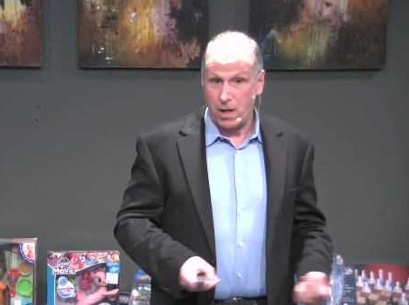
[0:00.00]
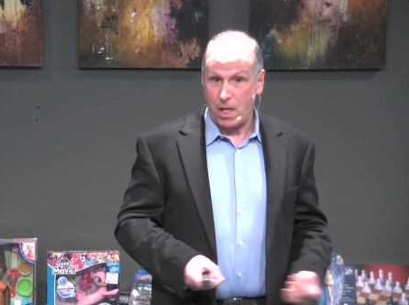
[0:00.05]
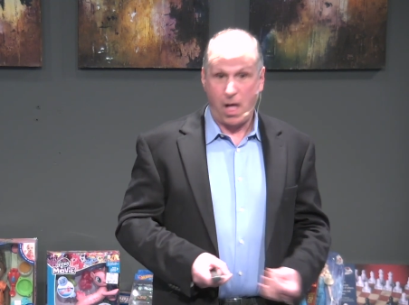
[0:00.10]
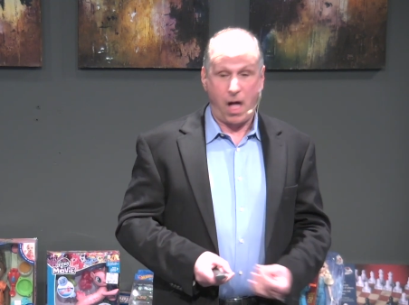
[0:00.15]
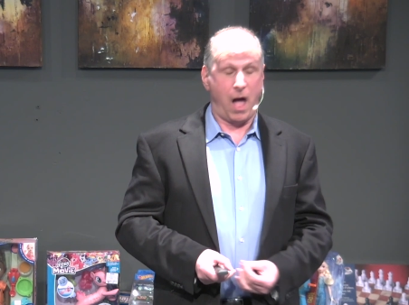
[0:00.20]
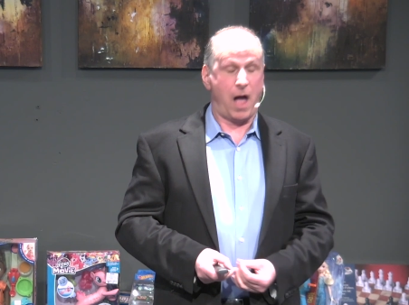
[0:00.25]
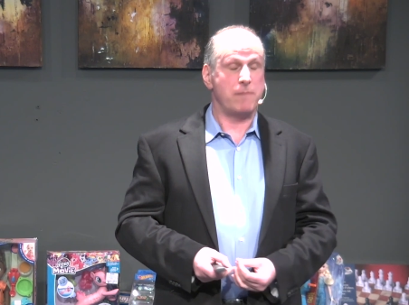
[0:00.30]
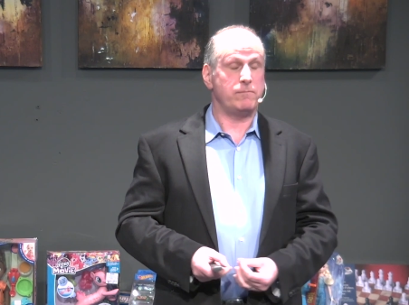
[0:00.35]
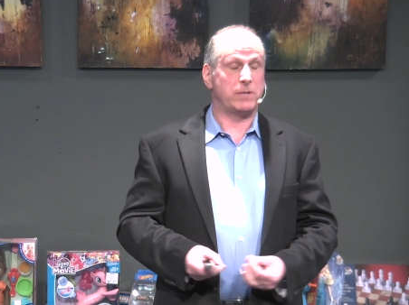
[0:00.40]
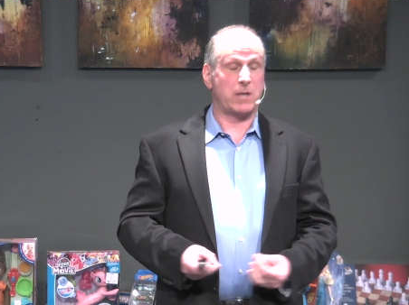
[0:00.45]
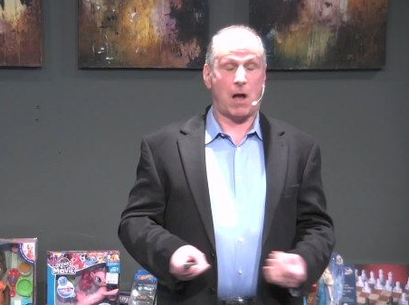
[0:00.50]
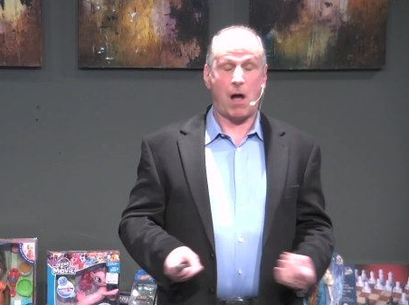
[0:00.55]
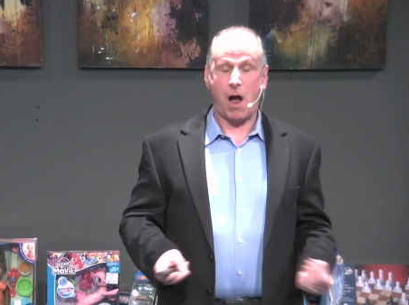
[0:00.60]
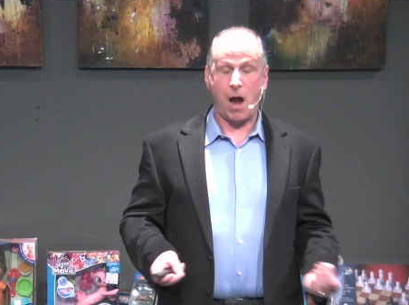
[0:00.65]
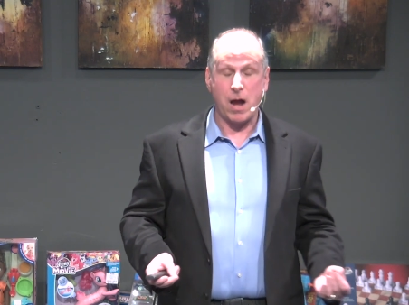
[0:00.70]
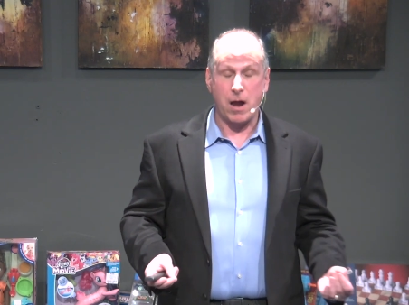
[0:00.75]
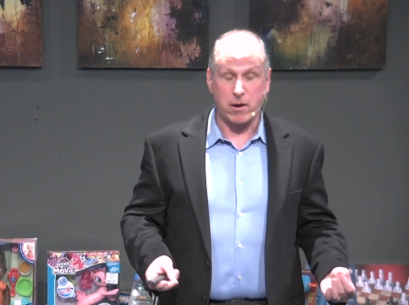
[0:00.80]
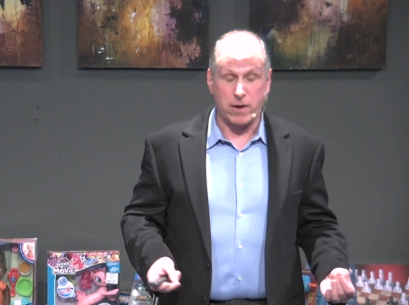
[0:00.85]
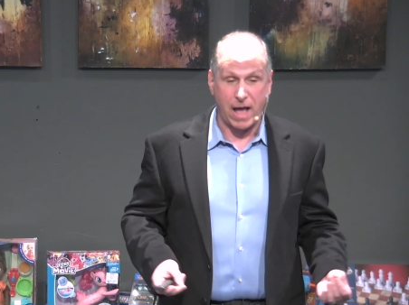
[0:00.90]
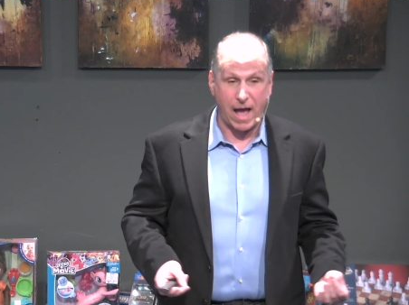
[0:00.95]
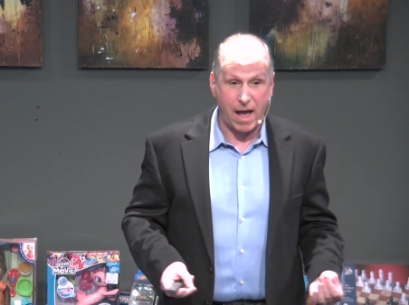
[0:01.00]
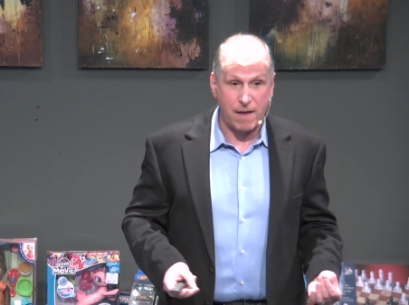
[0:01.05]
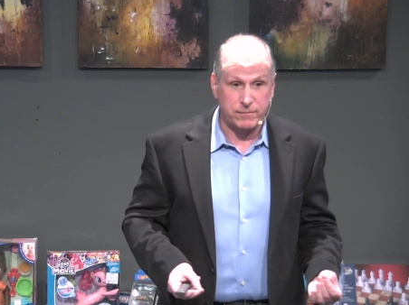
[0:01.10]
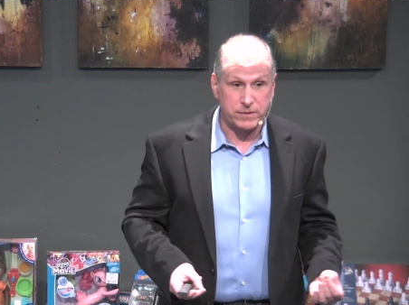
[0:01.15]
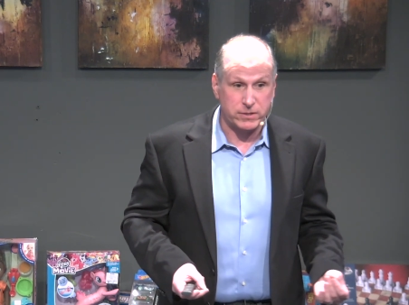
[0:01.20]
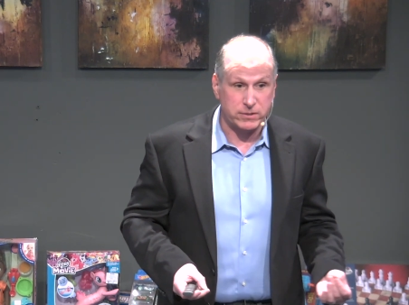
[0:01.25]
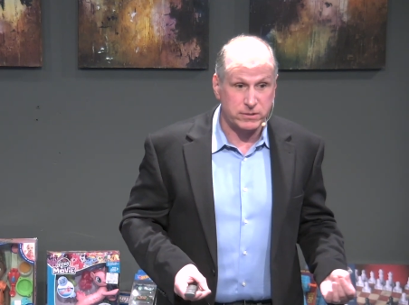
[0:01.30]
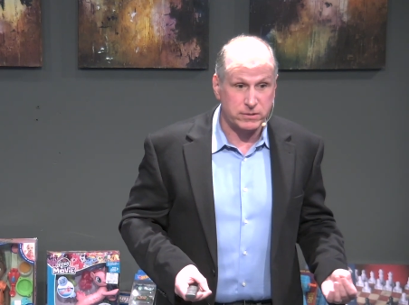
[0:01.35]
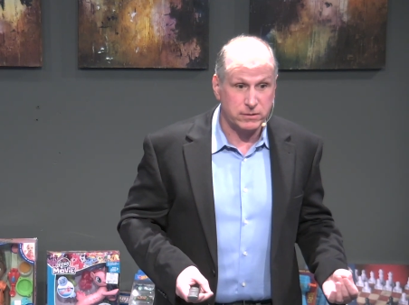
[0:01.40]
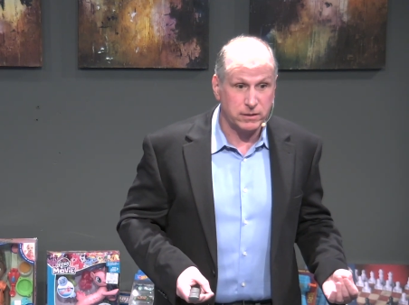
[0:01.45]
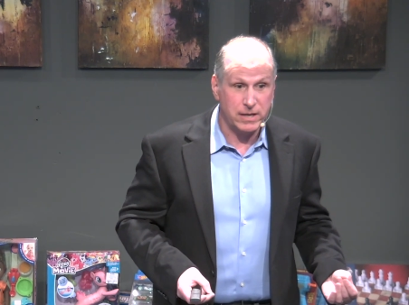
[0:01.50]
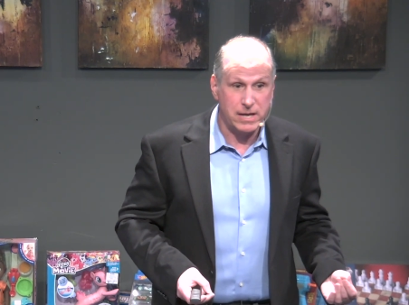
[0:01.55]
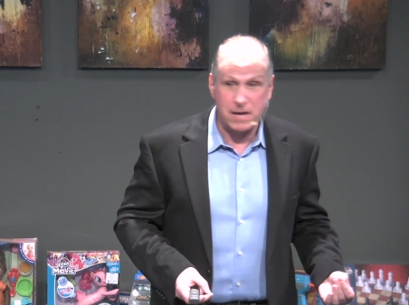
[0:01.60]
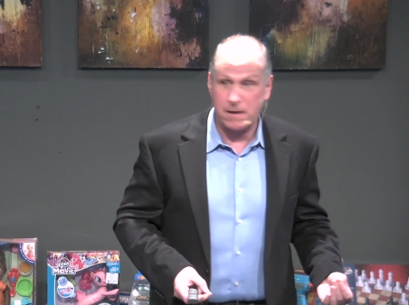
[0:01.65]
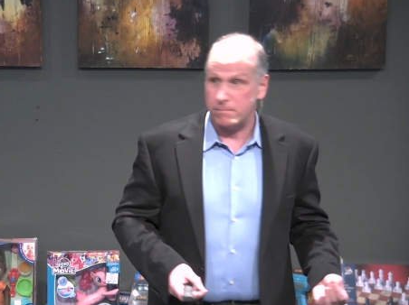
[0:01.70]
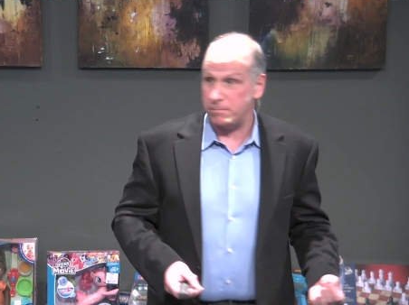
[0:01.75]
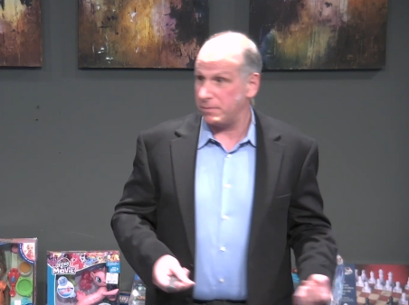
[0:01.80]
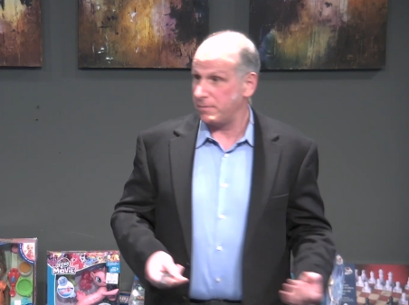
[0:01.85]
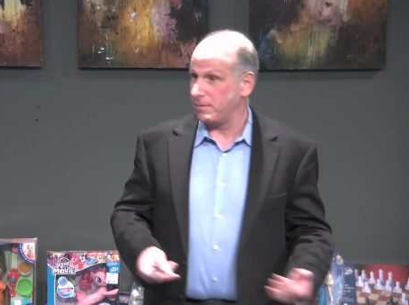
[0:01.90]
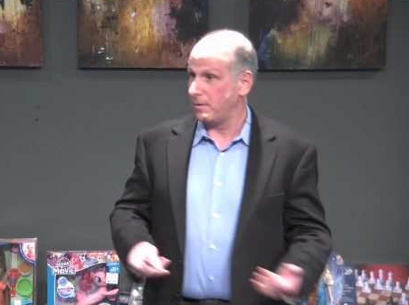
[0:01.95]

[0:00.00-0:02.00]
I'm tired. I have to sleep.